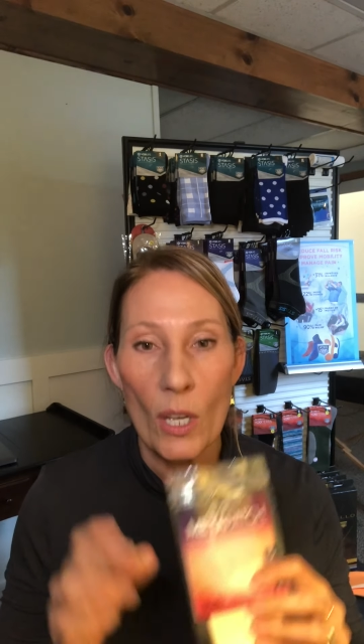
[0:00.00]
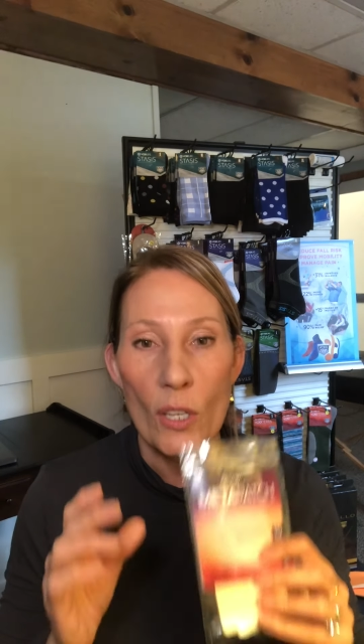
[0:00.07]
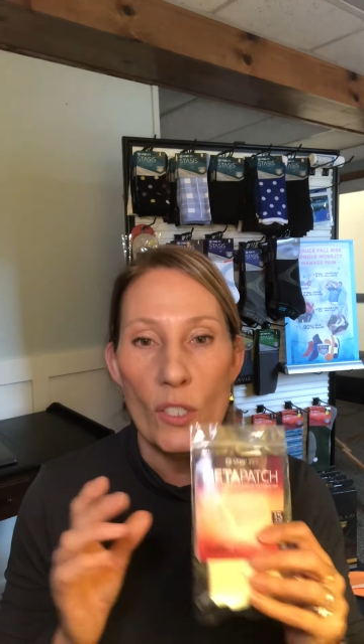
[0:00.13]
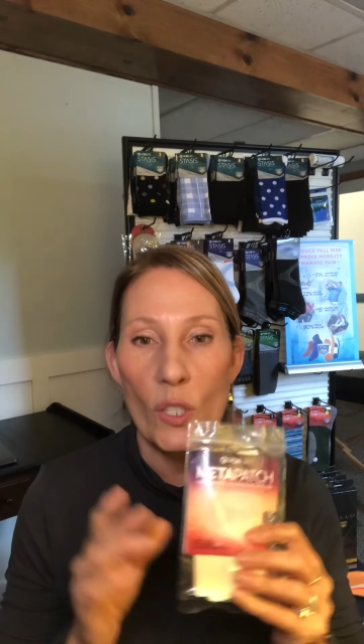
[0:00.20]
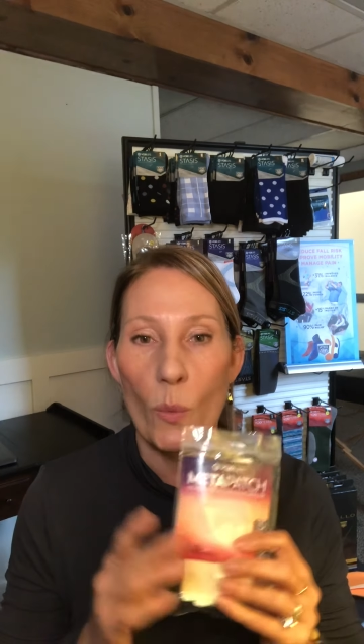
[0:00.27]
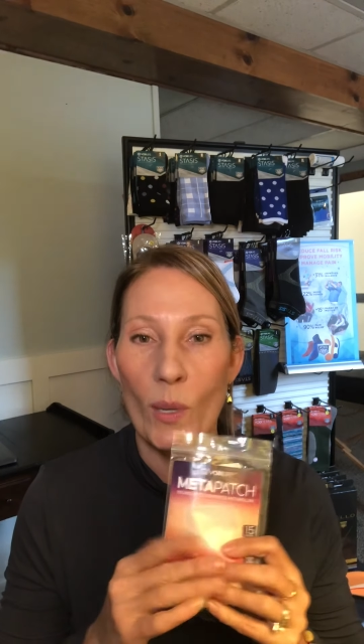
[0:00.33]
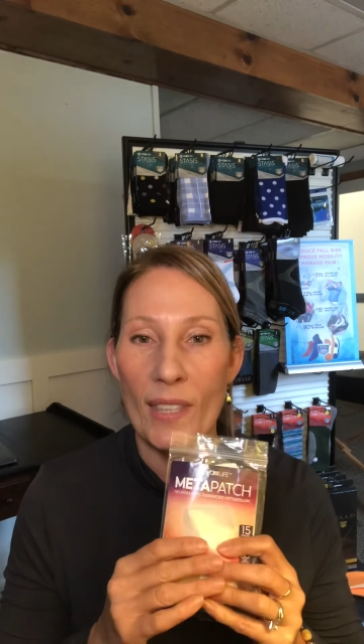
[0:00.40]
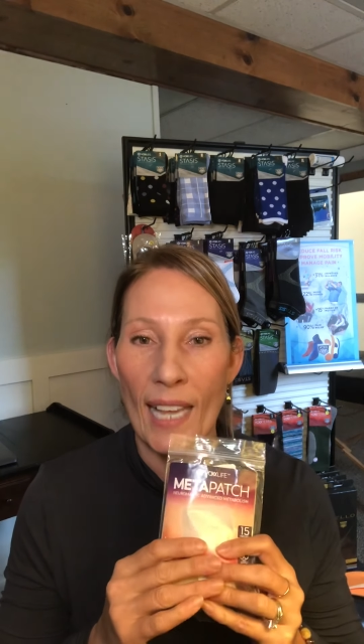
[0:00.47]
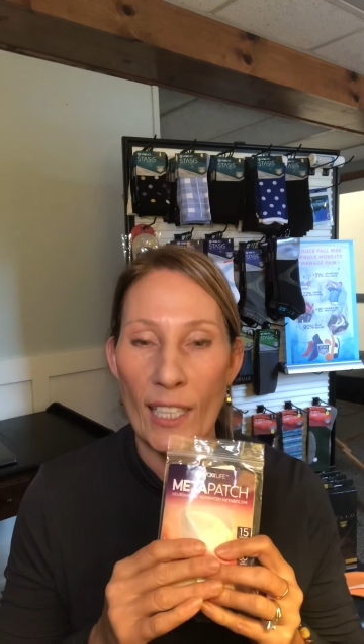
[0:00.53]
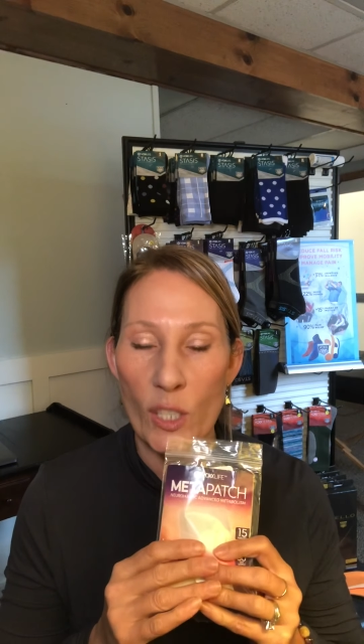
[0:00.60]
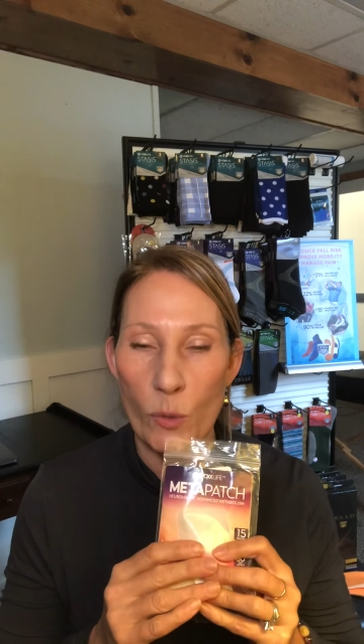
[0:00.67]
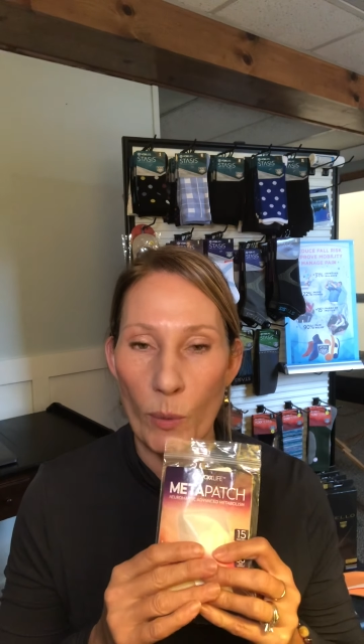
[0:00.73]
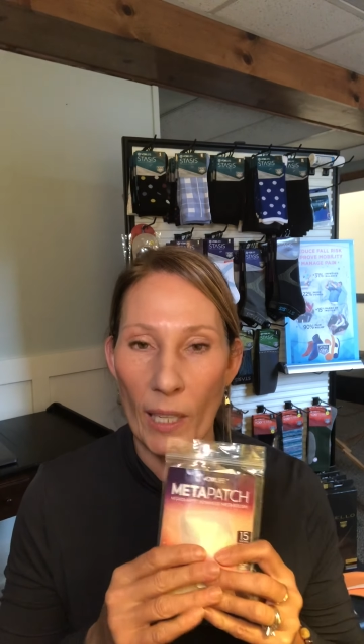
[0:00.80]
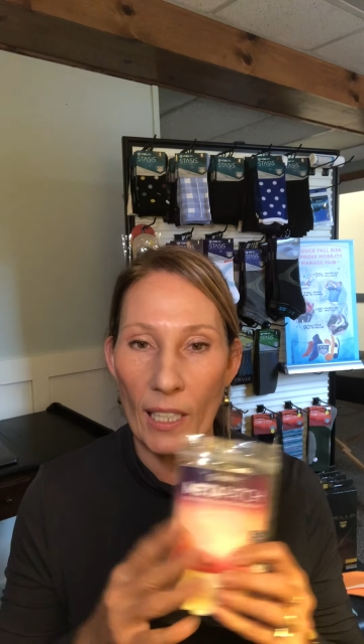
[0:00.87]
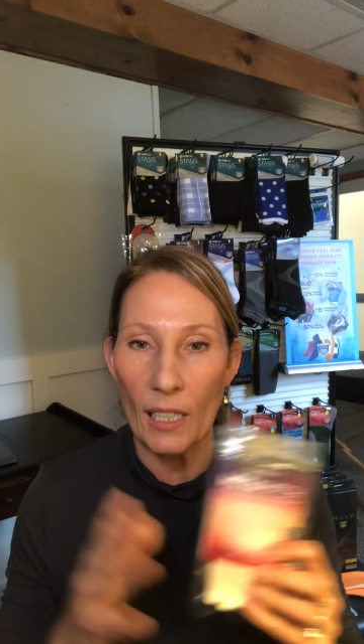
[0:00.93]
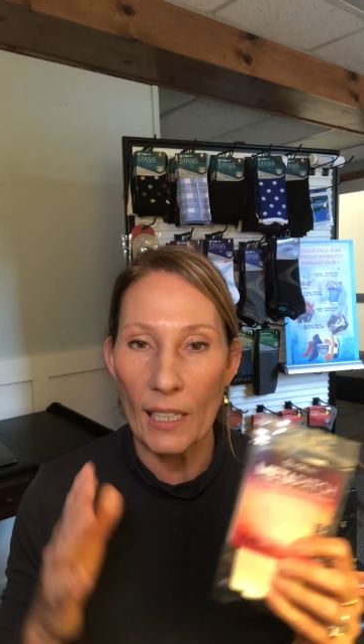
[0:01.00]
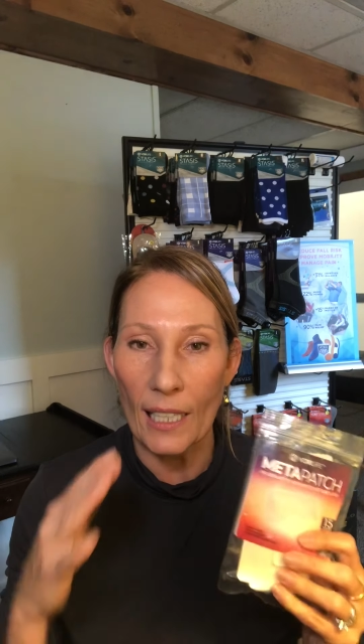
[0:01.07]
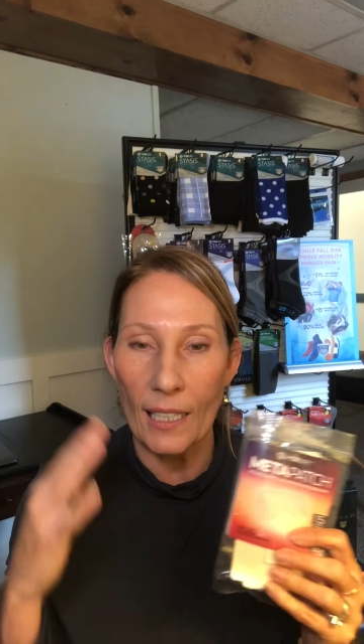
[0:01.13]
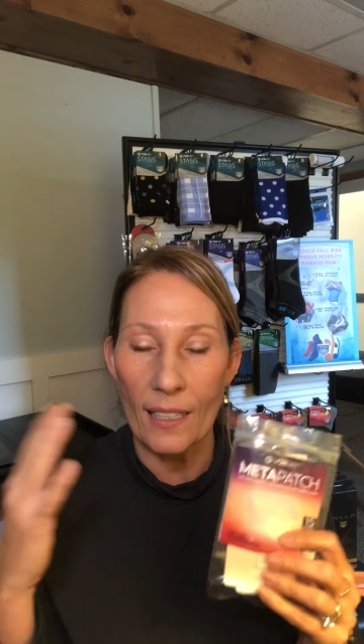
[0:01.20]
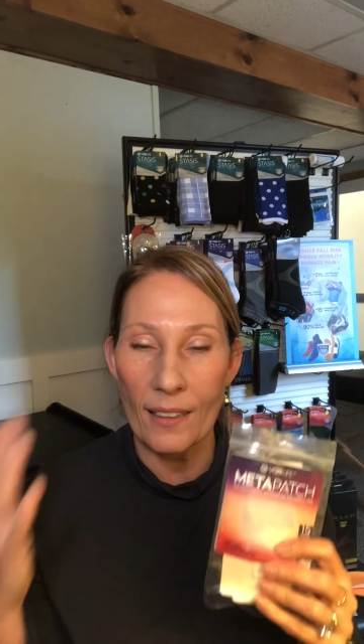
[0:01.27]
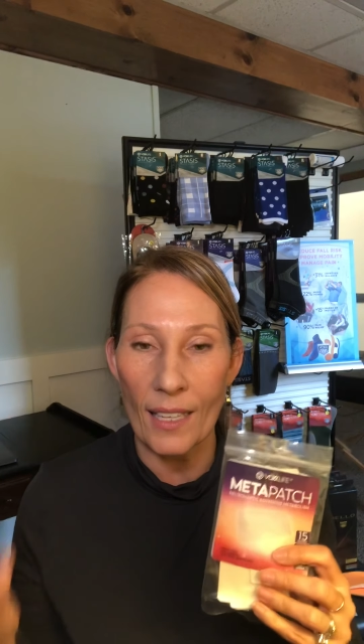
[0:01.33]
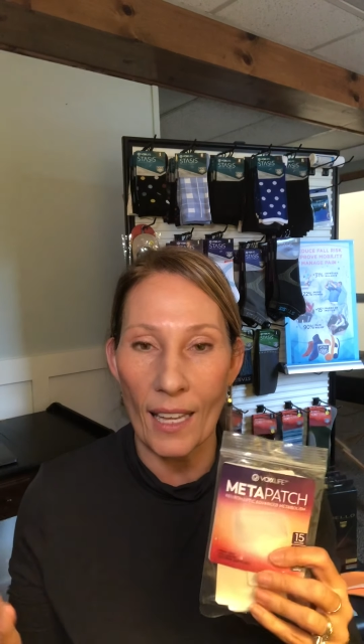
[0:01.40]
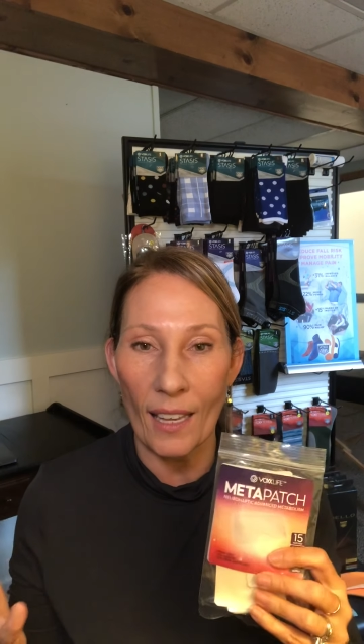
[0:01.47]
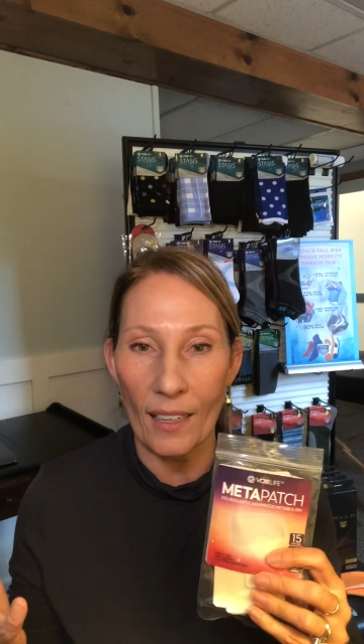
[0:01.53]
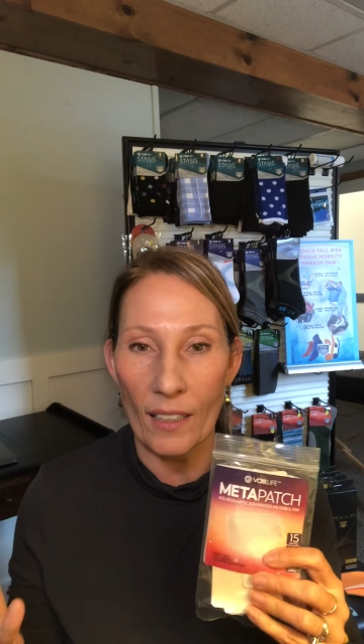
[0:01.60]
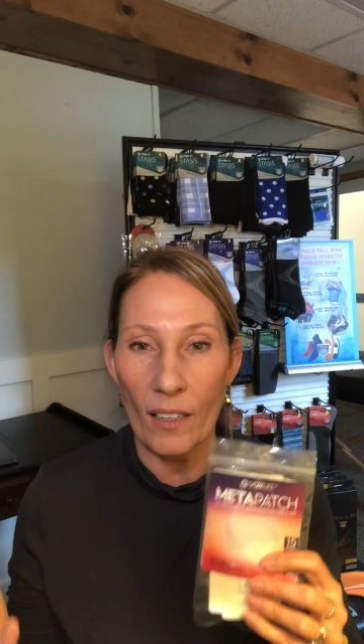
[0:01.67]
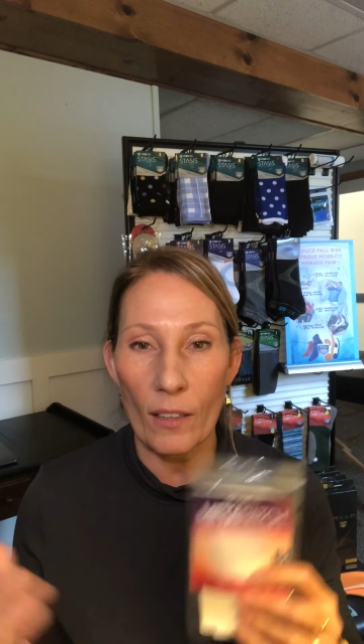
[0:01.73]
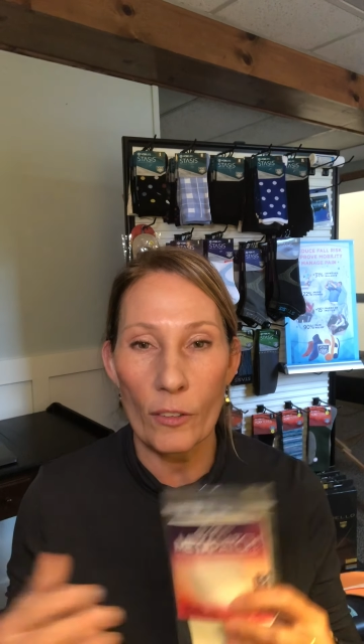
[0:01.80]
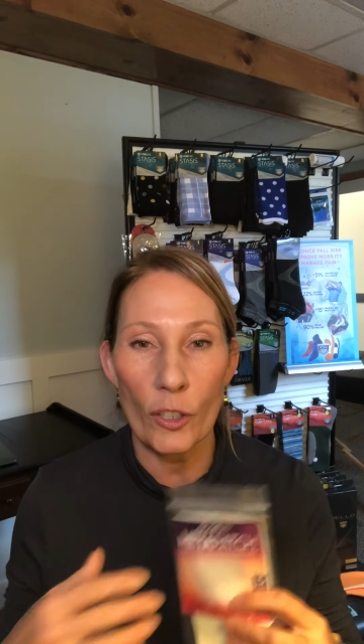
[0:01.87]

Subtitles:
So when that's regulated, then